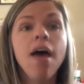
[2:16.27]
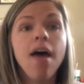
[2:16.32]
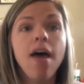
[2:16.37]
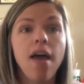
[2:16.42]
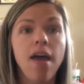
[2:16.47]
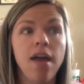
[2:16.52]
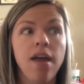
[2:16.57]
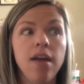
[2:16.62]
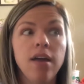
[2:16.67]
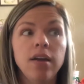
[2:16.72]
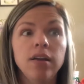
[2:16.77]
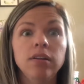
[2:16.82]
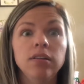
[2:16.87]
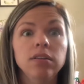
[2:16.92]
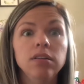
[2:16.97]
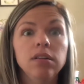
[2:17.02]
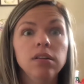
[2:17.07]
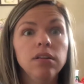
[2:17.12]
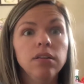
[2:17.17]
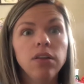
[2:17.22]

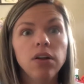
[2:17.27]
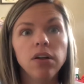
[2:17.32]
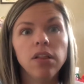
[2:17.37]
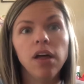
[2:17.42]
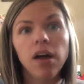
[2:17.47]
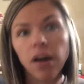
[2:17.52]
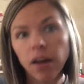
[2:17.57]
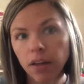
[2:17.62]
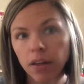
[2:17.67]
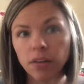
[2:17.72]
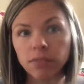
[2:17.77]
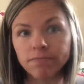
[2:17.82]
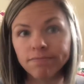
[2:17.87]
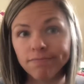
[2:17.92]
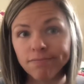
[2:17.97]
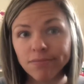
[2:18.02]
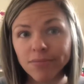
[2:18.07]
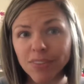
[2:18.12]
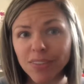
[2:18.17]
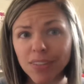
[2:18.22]
and they're like,
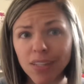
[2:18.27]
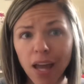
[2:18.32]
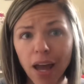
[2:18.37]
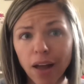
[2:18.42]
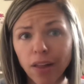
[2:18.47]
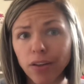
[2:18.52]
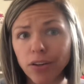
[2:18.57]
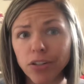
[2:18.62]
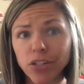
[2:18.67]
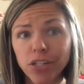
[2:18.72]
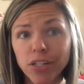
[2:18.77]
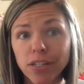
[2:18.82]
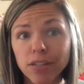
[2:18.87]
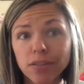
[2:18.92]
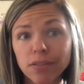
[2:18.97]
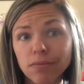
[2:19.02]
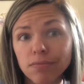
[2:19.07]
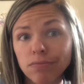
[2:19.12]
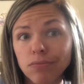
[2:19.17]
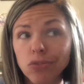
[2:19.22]
it's
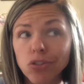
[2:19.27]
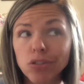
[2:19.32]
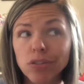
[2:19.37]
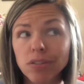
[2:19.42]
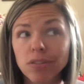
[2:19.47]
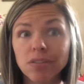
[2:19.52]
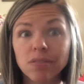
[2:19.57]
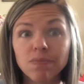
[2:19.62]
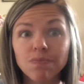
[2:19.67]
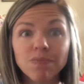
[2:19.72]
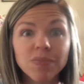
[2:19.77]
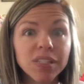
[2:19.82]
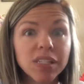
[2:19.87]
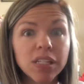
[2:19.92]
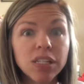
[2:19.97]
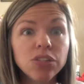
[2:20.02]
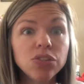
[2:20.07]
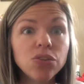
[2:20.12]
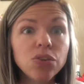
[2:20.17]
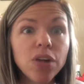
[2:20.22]
allergies, just
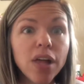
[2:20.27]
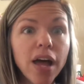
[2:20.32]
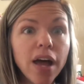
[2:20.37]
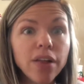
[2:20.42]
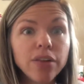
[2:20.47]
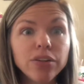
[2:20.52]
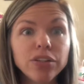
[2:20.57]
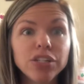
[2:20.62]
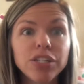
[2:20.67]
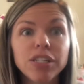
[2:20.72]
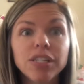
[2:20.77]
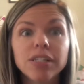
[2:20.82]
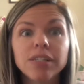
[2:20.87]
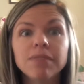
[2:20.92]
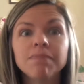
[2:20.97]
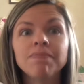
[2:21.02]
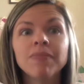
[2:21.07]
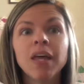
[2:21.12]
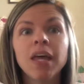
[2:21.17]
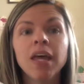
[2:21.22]
seasonal allergies.
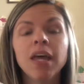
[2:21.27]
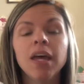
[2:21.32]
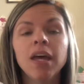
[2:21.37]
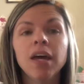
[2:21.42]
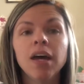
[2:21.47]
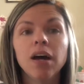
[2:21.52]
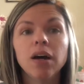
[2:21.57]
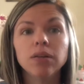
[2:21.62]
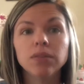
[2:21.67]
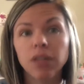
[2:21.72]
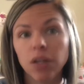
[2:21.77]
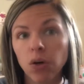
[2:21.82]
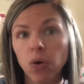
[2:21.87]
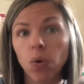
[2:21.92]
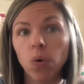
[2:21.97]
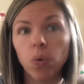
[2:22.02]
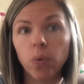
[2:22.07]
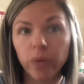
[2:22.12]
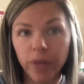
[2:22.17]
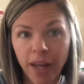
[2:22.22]
I was like,
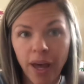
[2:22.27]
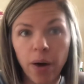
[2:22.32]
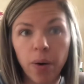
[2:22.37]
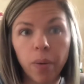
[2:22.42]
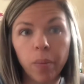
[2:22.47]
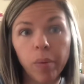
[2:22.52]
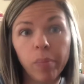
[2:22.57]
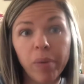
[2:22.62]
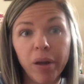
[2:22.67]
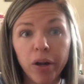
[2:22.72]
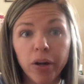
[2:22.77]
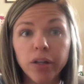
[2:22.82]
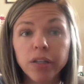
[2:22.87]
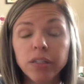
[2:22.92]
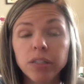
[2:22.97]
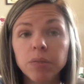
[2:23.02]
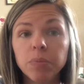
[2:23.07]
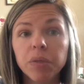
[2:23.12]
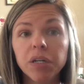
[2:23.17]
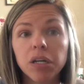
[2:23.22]
cool. Well, now I'm
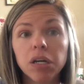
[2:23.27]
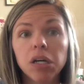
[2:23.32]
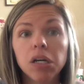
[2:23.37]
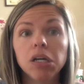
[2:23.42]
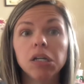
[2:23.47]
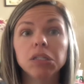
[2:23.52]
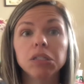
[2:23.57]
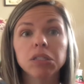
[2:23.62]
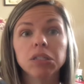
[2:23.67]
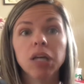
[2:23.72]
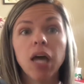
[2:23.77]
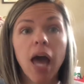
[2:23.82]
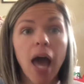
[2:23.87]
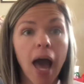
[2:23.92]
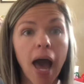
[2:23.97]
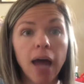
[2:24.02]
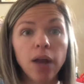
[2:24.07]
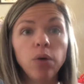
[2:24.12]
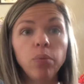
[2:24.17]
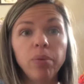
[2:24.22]
embarrassed because
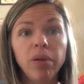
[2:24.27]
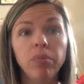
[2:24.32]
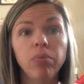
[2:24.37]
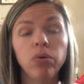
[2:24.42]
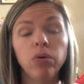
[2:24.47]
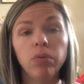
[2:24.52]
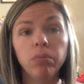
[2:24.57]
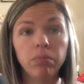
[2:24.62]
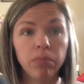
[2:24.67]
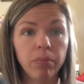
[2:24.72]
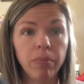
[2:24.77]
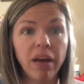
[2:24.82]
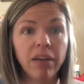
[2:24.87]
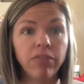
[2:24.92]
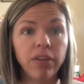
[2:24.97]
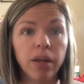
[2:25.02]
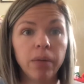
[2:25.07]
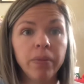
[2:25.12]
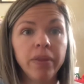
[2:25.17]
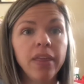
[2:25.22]
I know people in my
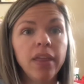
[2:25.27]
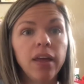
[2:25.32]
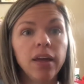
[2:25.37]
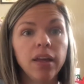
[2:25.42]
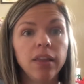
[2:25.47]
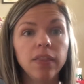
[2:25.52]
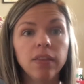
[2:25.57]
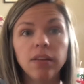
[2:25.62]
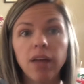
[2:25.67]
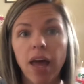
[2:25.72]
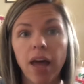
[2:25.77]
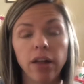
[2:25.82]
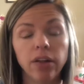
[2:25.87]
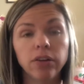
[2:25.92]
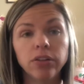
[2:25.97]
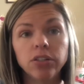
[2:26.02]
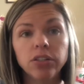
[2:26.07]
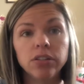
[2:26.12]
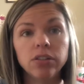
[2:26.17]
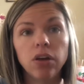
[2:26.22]
family that get the
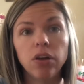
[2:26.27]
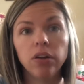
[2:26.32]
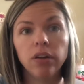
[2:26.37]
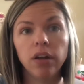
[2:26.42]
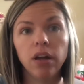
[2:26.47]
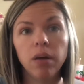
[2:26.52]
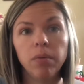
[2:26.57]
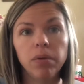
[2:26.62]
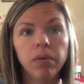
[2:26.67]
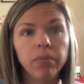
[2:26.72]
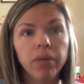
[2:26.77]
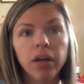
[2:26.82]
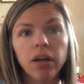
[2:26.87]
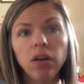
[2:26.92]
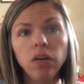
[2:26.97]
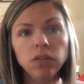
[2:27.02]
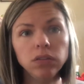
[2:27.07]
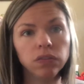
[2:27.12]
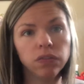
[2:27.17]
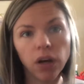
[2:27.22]
allergies all the time, and I'm like,
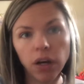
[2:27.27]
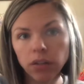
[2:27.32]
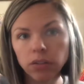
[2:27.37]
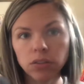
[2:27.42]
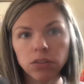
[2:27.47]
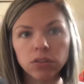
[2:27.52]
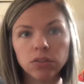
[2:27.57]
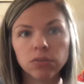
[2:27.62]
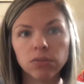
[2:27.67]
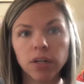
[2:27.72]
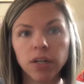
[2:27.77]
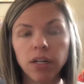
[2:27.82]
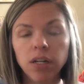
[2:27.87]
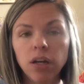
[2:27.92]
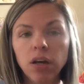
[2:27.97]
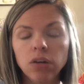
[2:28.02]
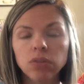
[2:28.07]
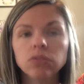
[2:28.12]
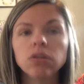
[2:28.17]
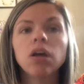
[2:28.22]
oh, it's fine, it's just a runny
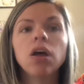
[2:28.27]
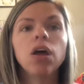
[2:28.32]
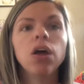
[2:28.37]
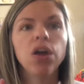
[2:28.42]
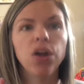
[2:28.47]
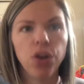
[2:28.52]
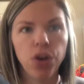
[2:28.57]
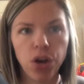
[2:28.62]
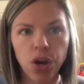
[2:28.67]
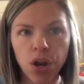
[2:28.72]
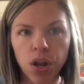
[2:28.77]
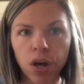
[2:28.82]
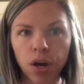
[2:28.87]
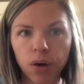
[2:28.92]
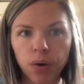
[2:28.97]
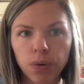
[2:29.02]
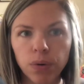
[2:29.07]
nose. No.